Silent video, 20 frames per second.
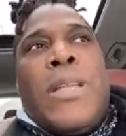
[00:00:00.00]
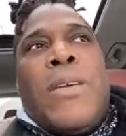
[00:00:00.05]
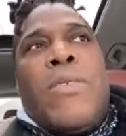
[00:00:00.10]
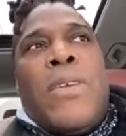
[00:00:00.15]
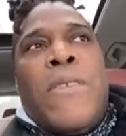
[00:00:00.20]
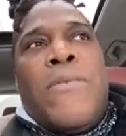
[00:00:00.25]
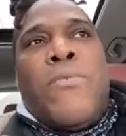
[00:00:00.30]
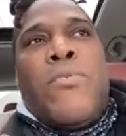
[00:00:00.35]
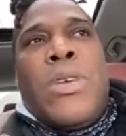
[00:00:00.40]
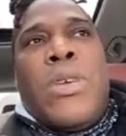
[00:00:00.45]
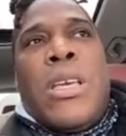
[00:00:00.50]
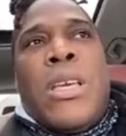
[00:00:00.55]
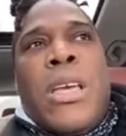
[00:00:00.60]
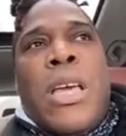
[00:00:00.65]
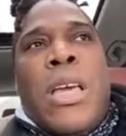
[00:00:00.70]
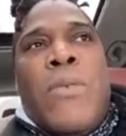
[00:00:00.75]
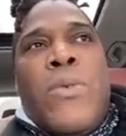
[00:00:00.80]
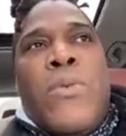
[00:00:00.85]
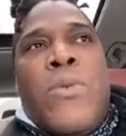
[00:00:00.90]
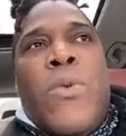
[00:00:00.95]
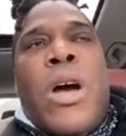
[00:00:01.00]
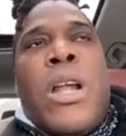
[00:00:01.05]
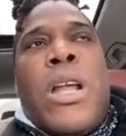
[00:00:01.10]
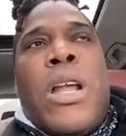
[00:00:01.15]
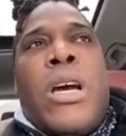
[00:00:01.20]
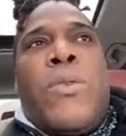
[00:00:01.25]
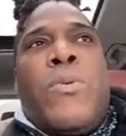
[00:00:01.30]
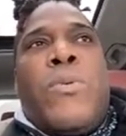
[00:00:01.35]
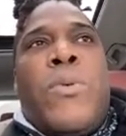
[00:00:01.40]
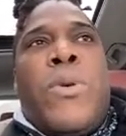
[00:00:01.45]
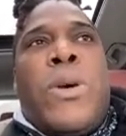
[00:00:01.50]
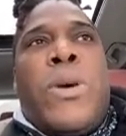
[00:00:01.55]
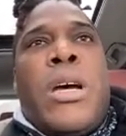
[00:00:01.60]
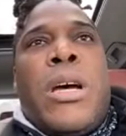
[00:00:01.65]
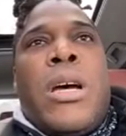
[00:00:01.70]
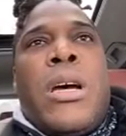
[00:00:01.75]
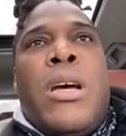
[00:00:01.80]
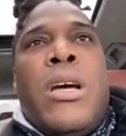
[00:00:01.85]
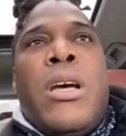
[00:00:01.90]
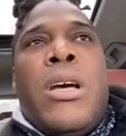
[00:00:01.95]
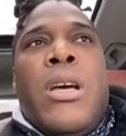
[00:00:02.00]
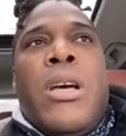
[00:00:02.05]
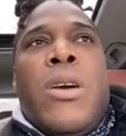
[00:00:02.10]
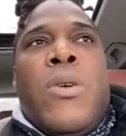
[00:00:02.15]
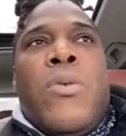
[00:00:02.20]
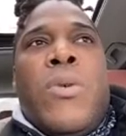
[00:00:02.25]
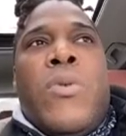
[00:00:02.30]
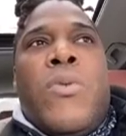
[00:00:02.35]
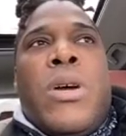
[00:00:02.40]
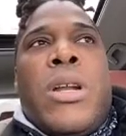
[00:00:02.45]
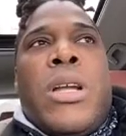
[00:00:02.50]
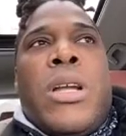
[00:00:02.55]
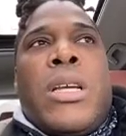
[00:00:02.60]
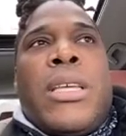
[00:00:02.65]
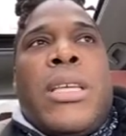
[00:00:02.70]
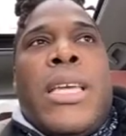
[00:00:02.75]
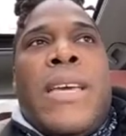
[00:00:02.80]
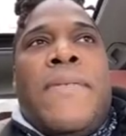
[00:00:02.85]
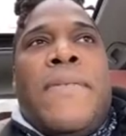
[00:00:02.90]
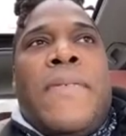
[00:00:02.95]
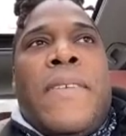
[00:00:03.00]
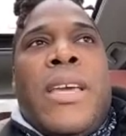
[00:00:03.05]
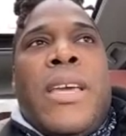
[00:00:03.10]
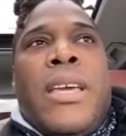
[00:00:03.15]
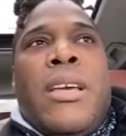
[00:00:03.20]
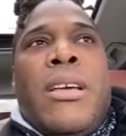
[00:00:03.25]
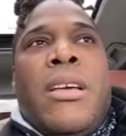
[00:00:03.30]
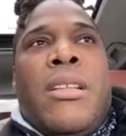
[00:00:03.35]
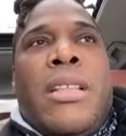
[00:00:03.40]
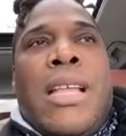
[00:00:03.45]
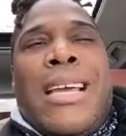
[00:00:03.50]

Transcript: and we want to give a